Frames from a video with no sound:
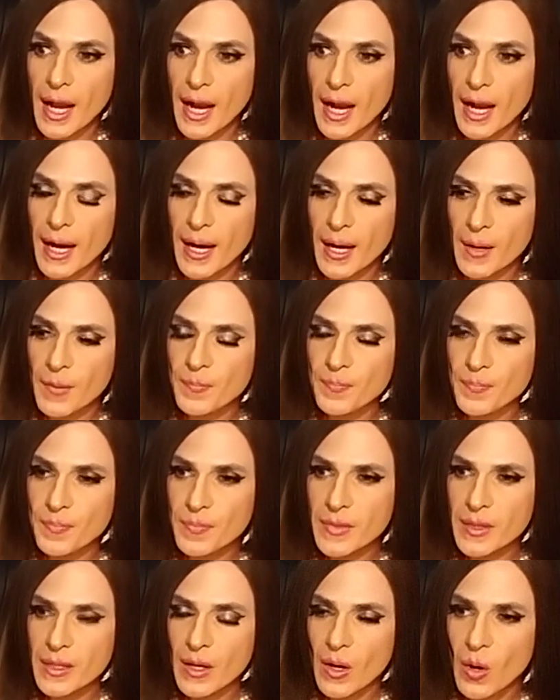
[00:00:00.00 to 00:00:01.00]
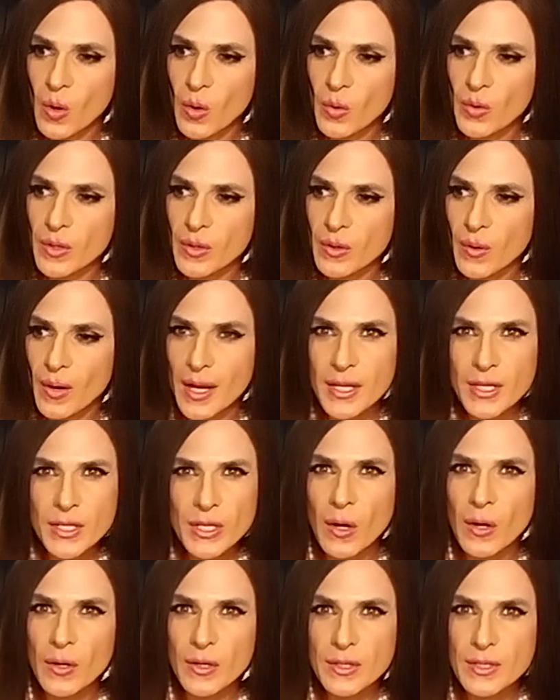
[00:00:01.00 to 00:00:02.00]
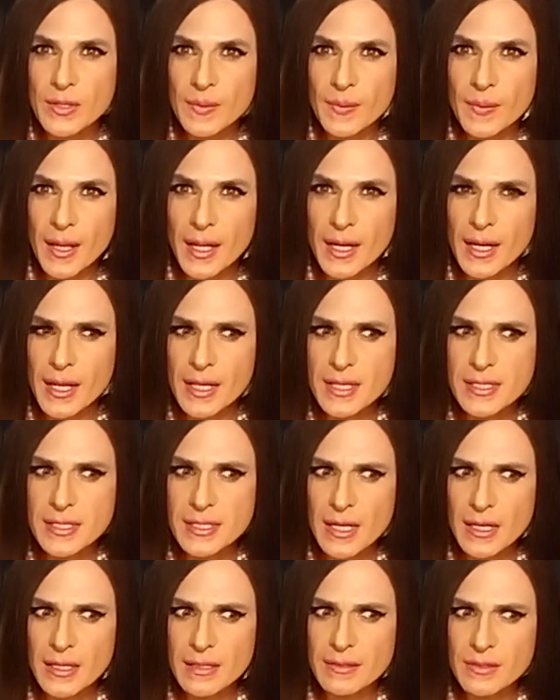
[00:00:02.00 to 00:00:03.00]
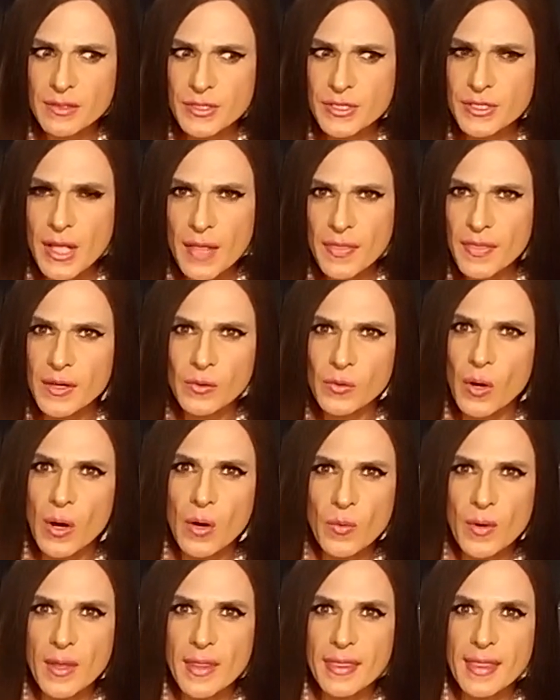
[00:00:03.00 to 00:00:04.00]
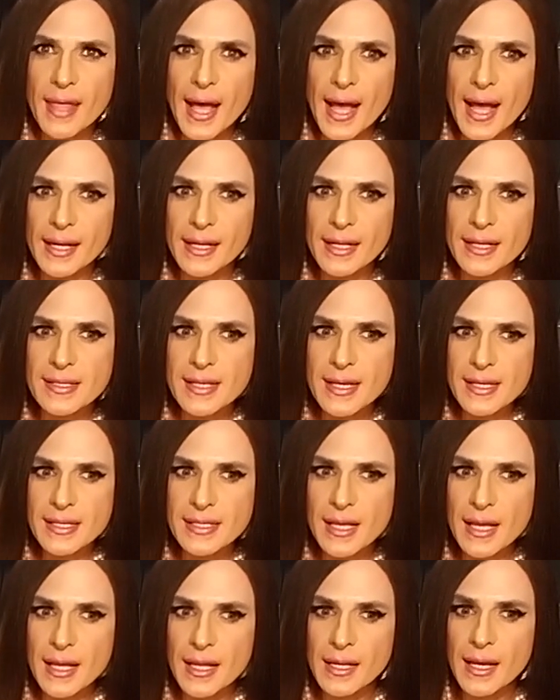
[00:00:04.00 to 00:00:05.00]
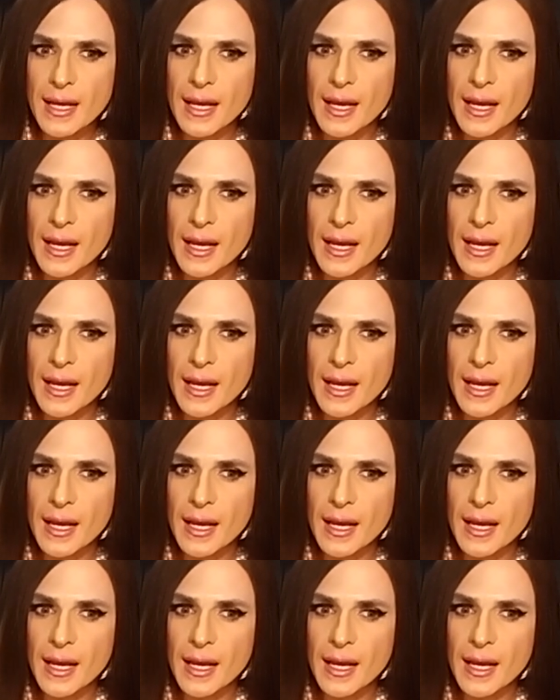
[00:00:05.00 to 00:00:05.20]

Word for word: Um, no, you know I don't, and it's not. There's nothing wrong with that, as I said.